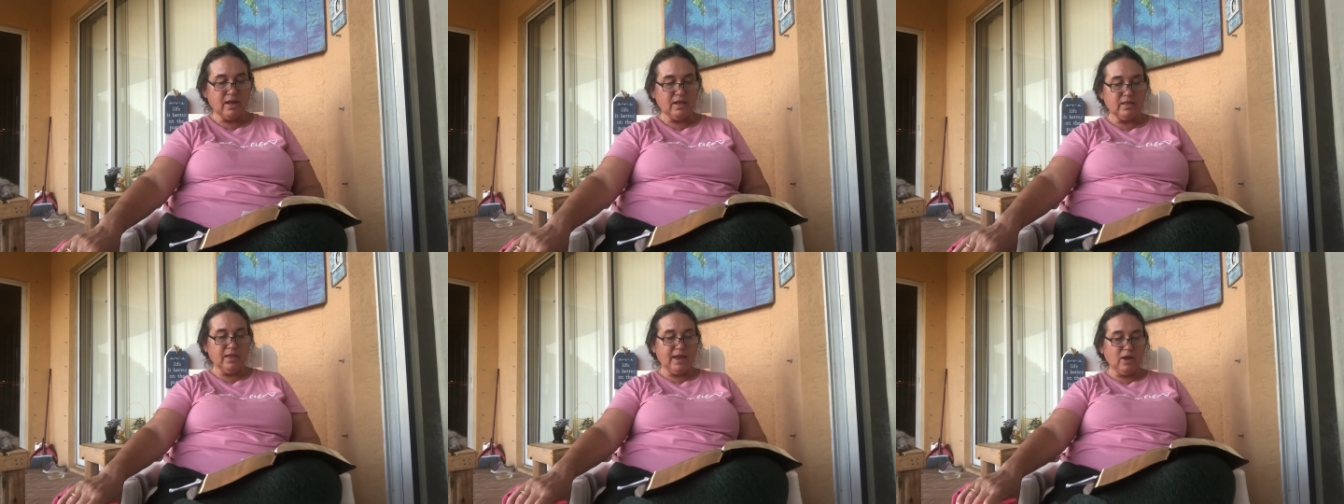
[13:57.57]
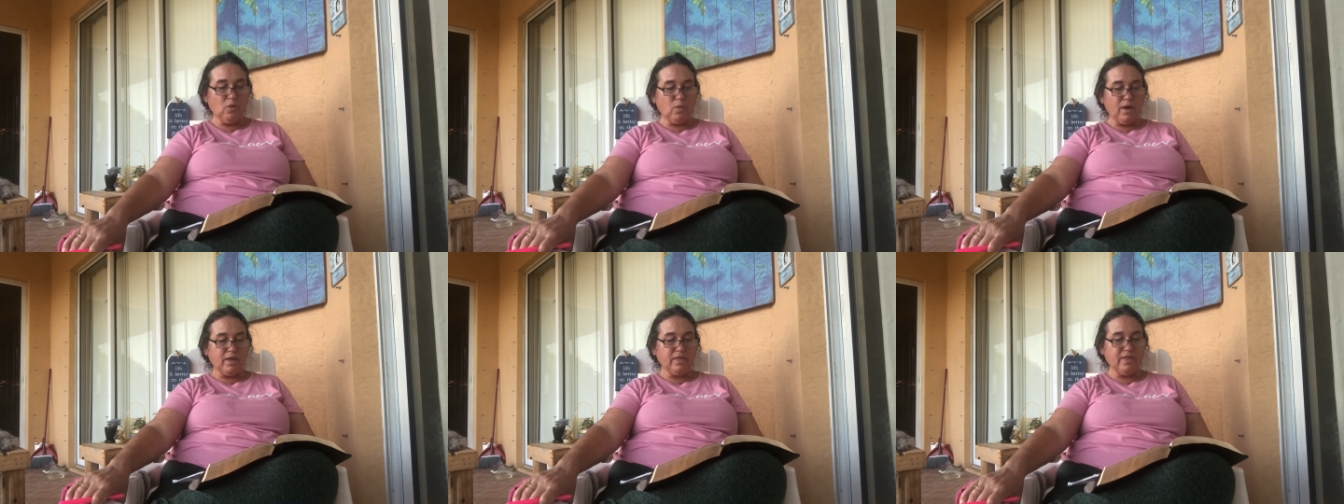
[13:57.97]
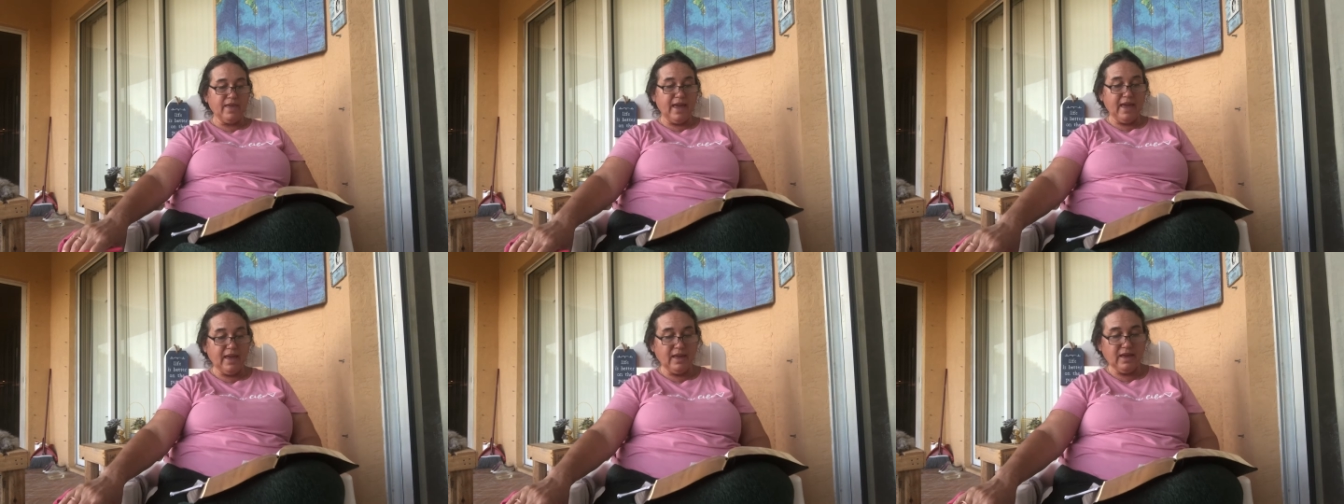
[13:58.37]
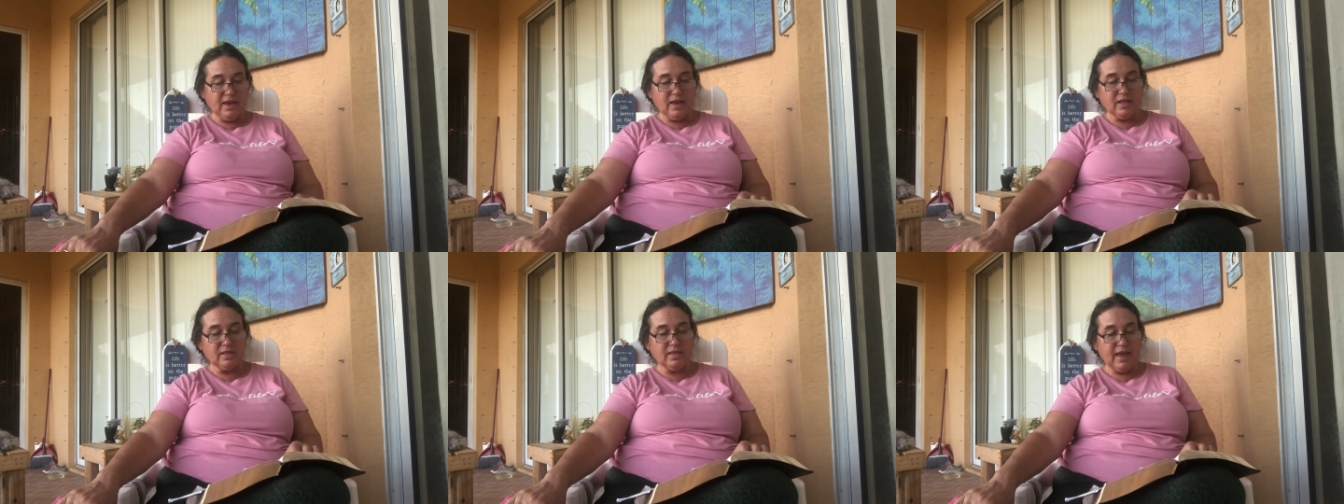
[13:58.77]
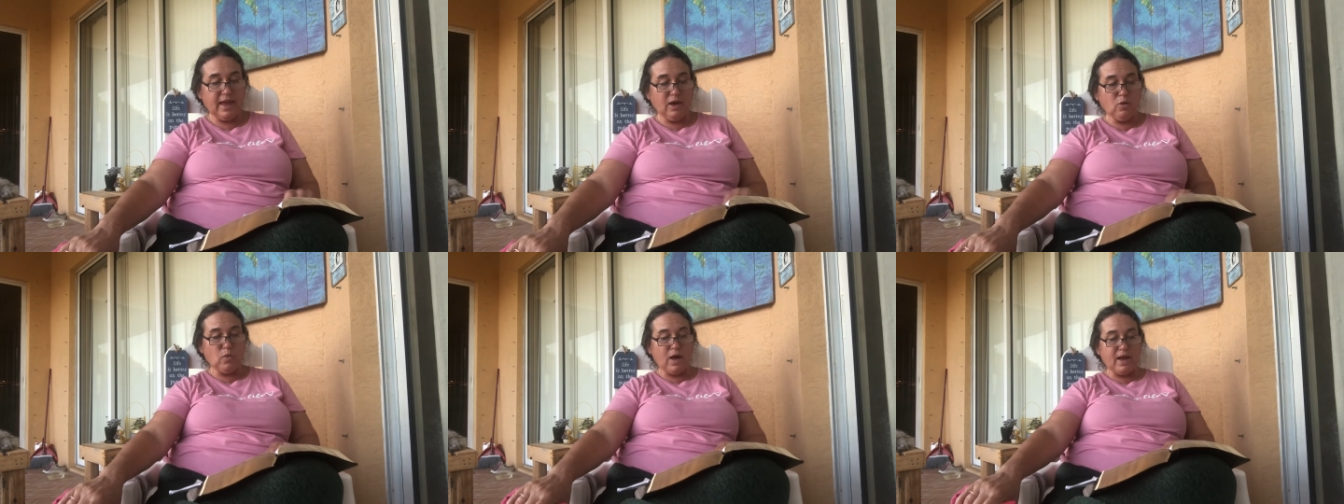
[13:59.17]
Likewise, they
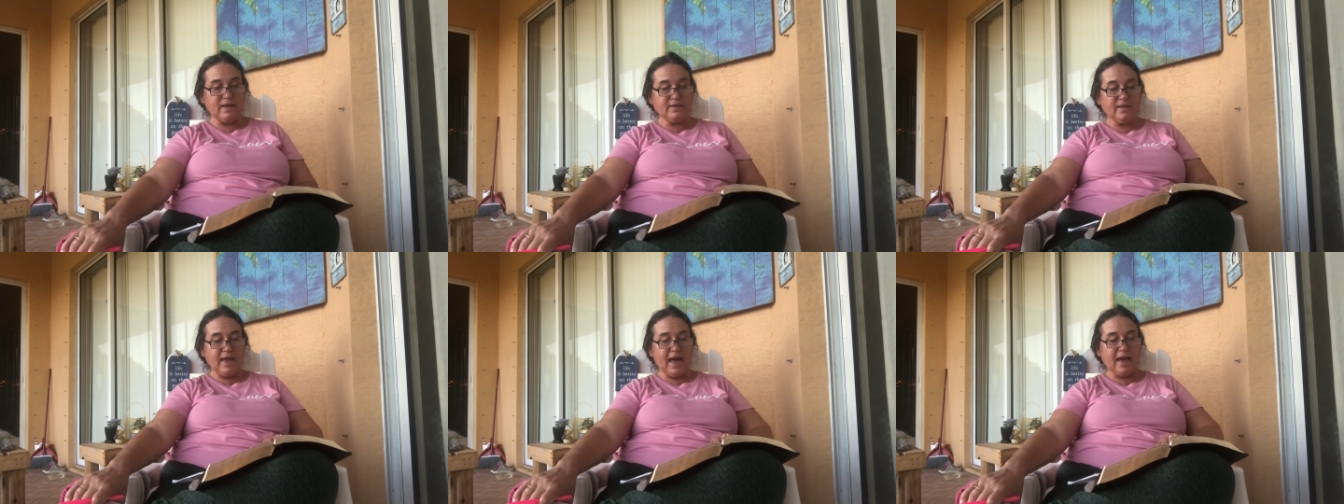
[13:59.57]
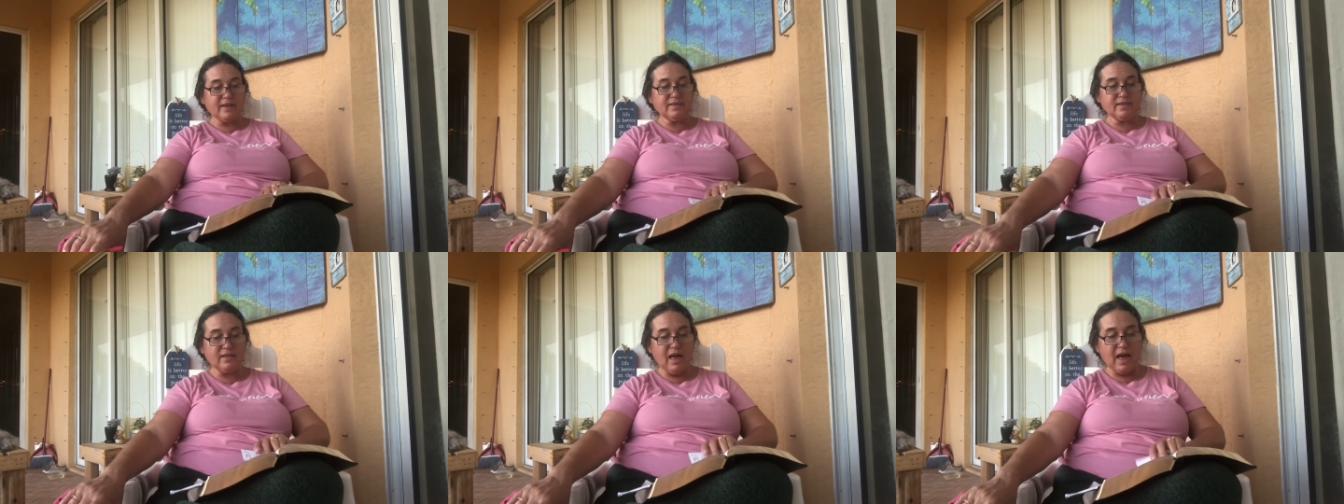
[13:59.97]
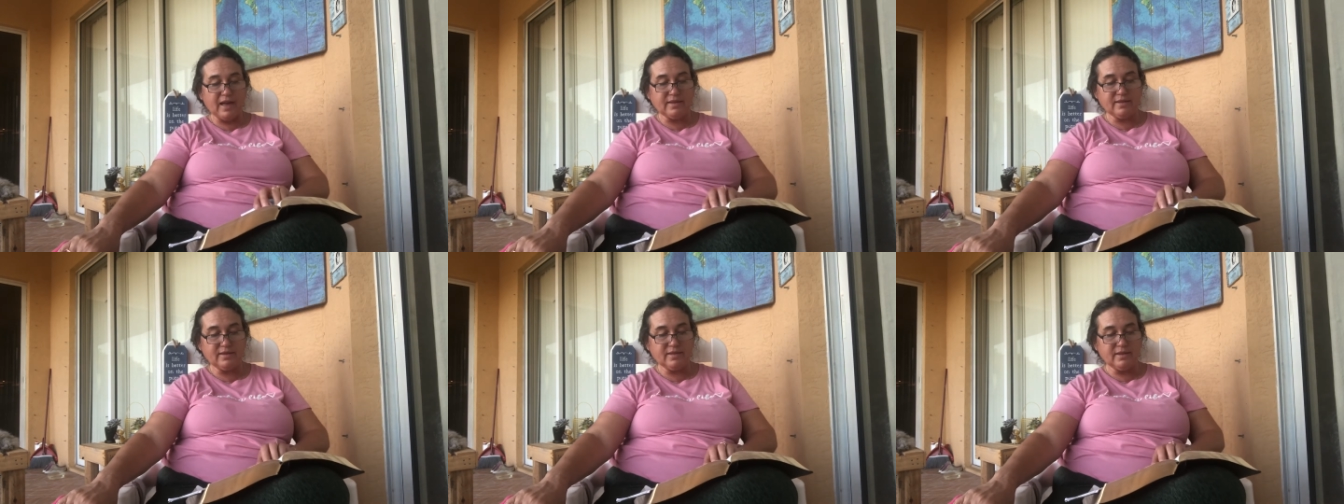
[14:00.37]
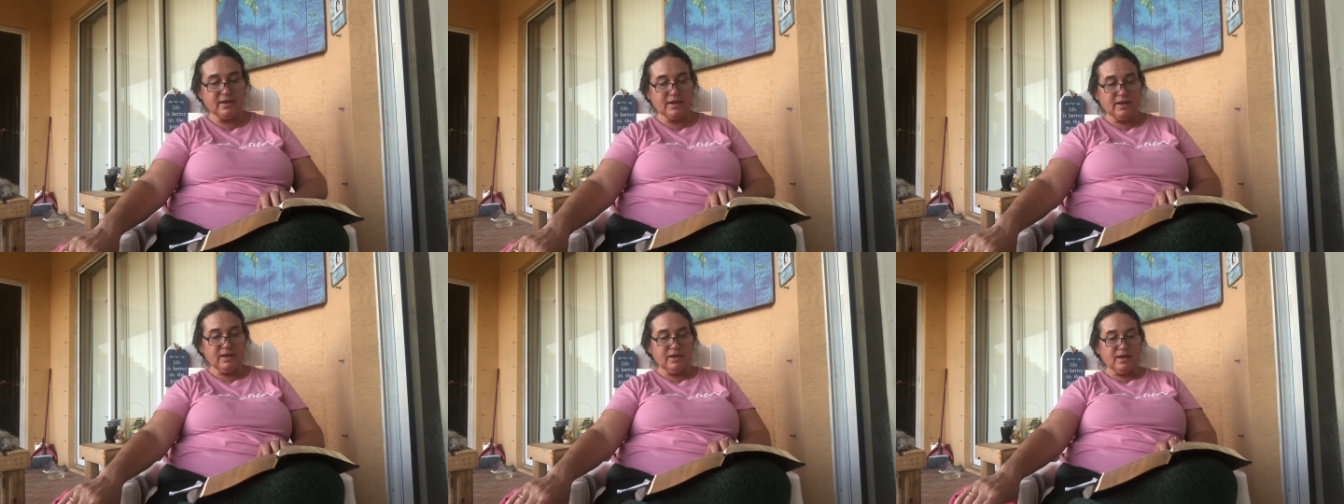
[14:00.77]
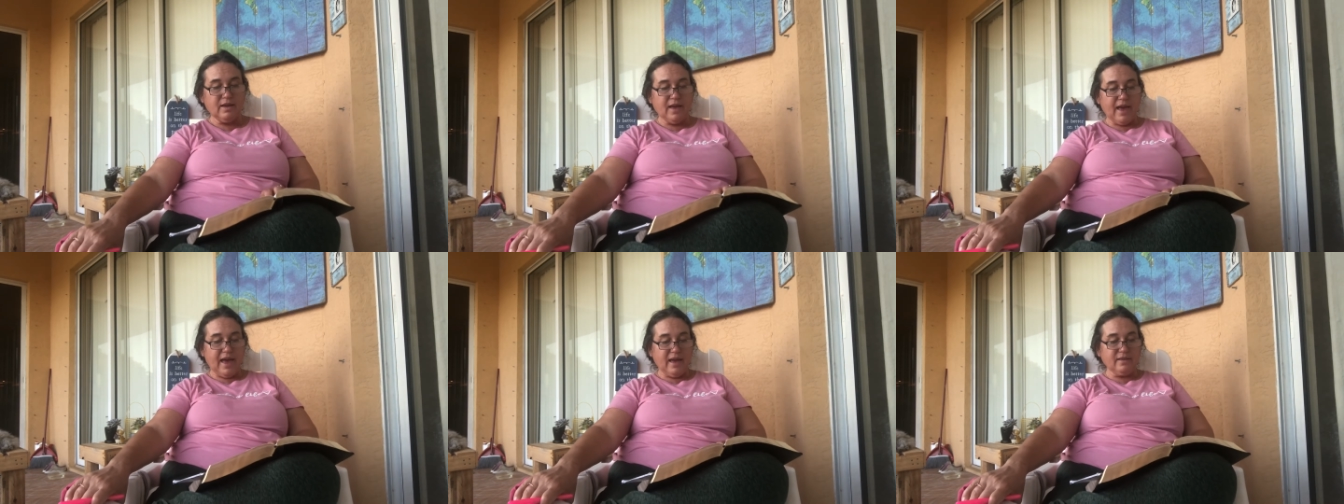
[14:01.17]
likewise cast lots,
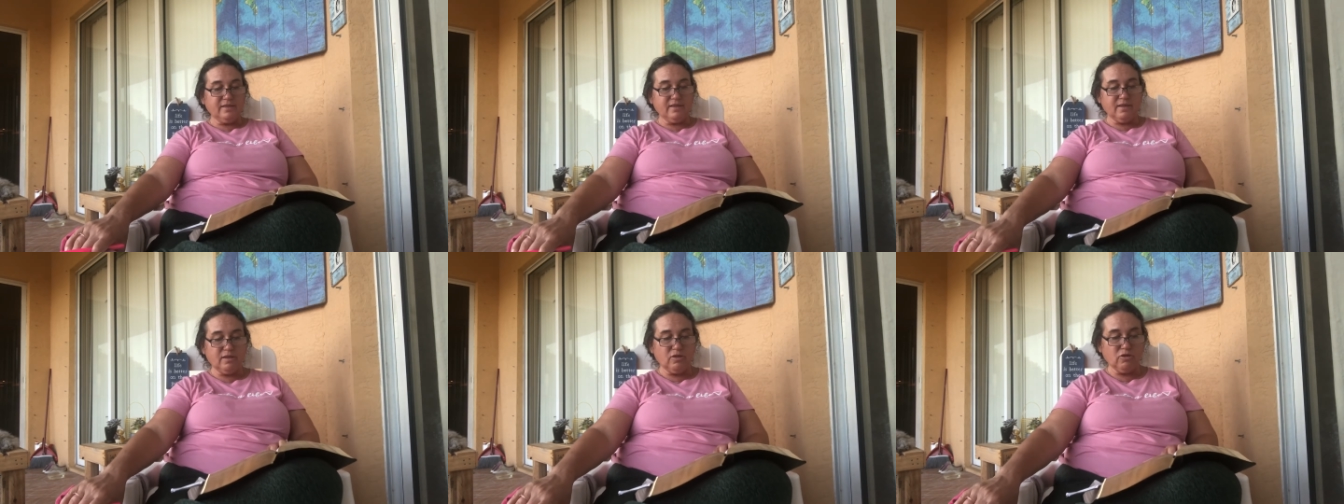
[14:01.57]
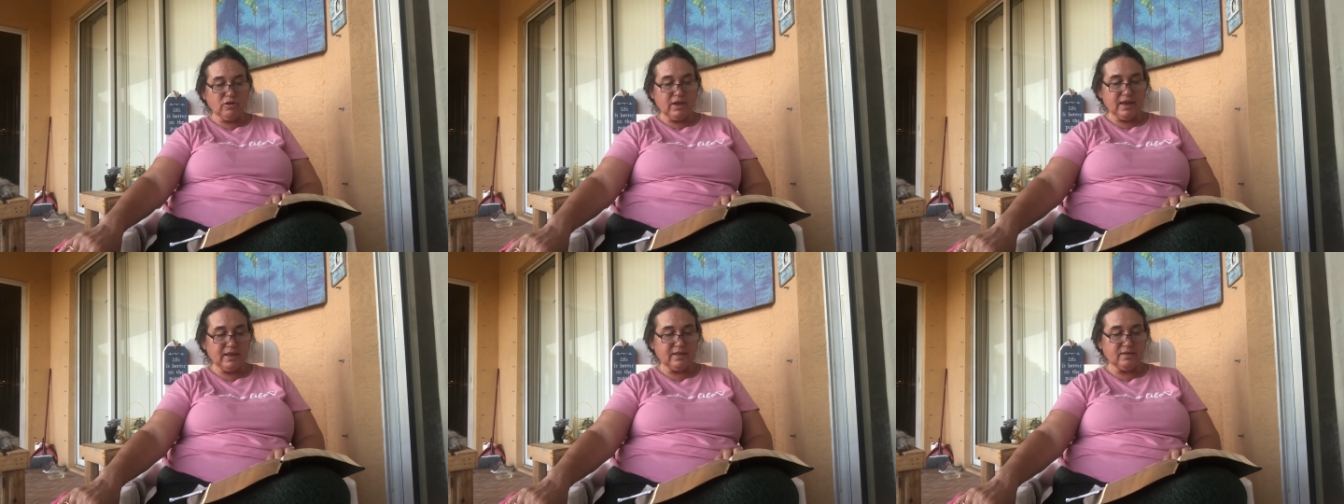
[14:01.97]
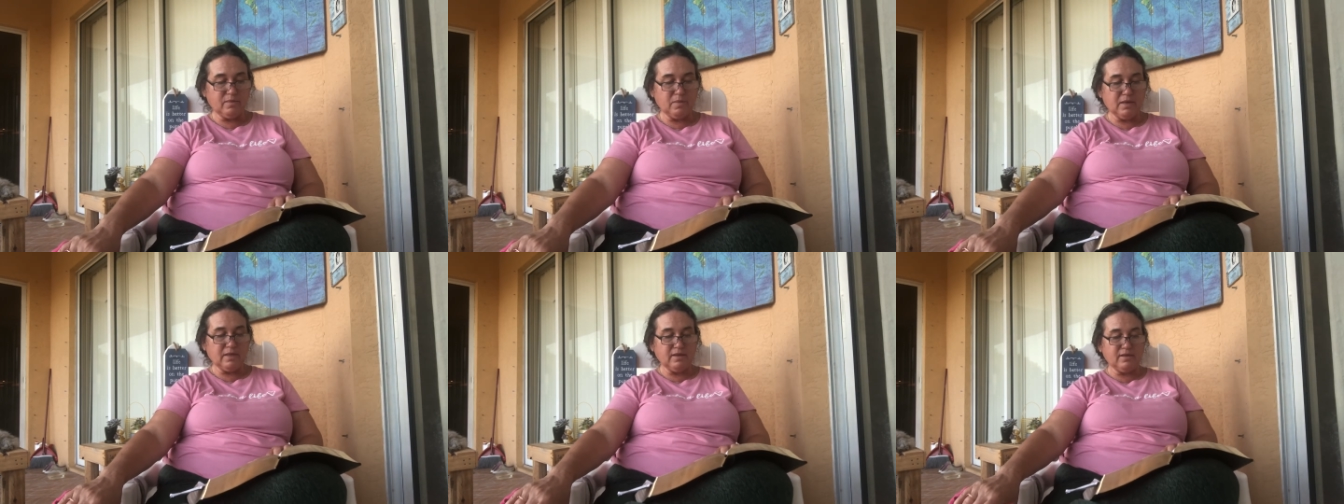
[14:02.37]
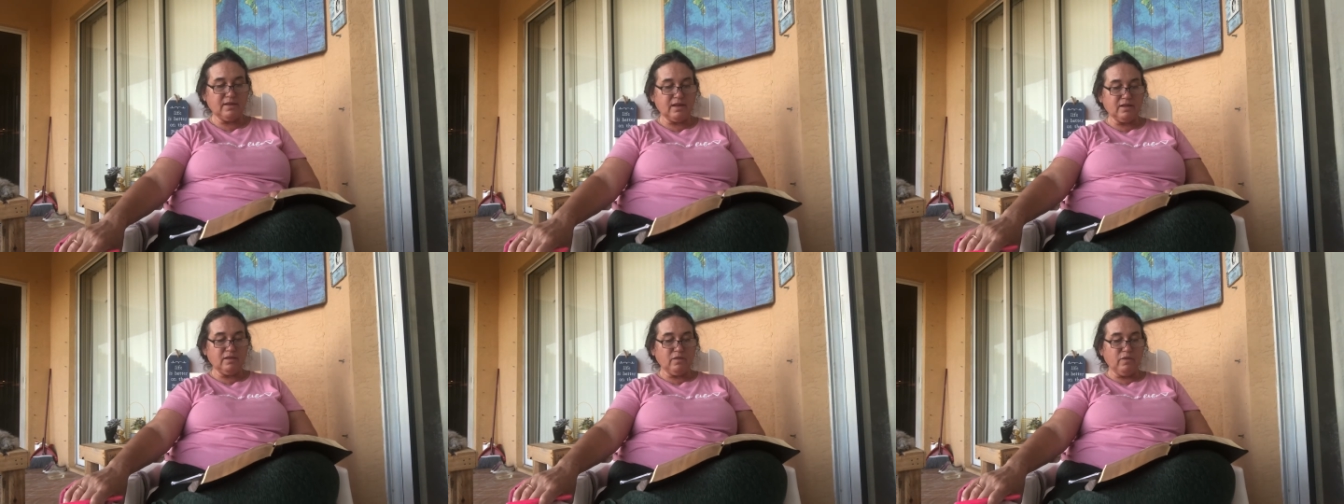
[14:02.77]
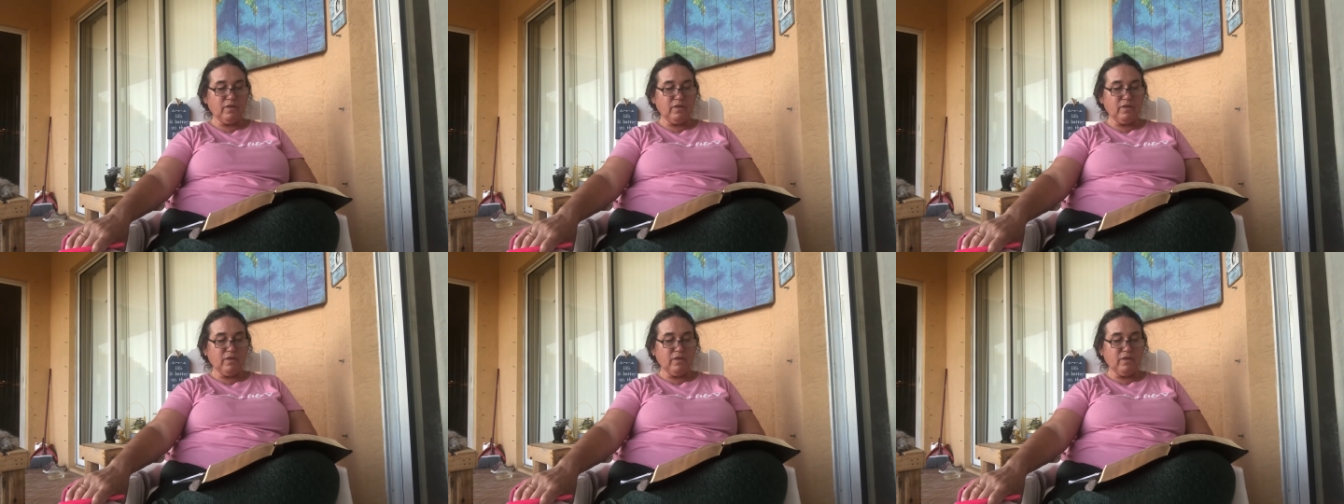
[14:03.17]
as did their kinsmen, the sons of